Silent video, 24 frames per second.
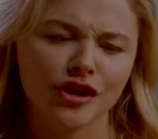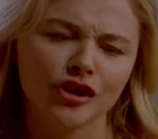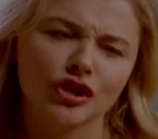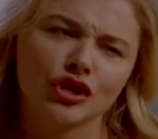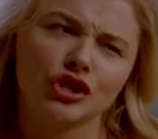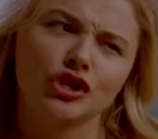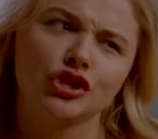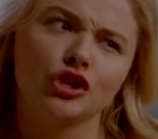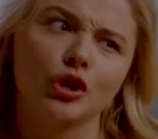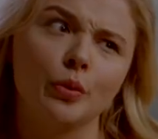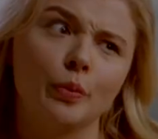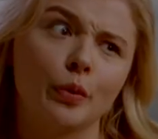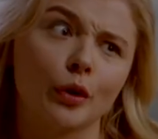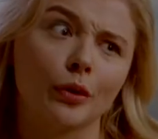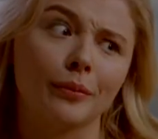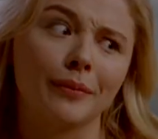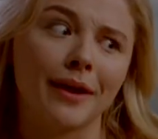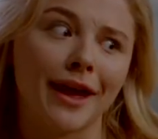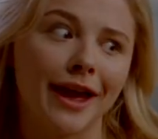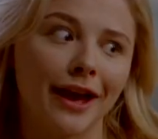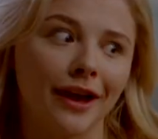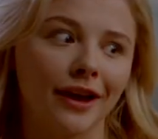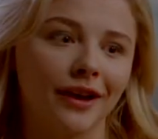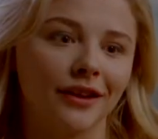
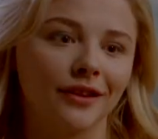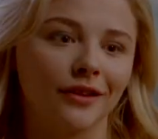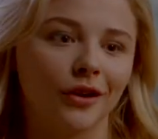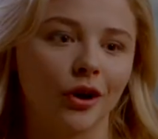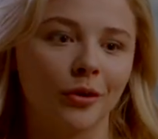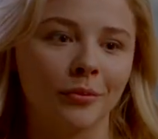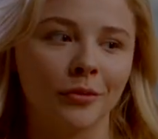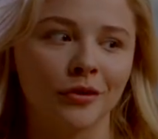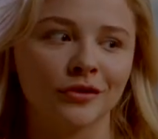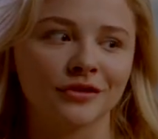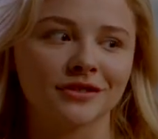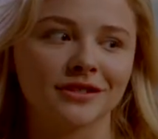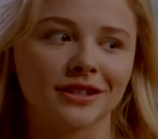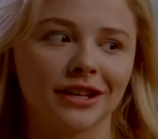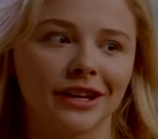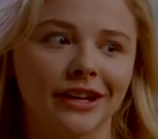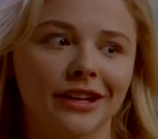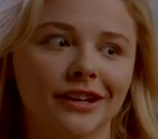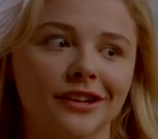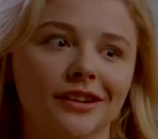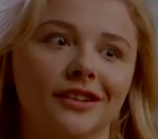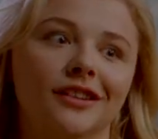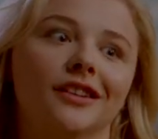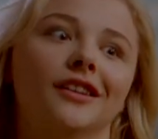Superman, almost
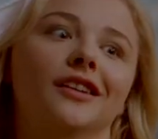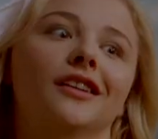like,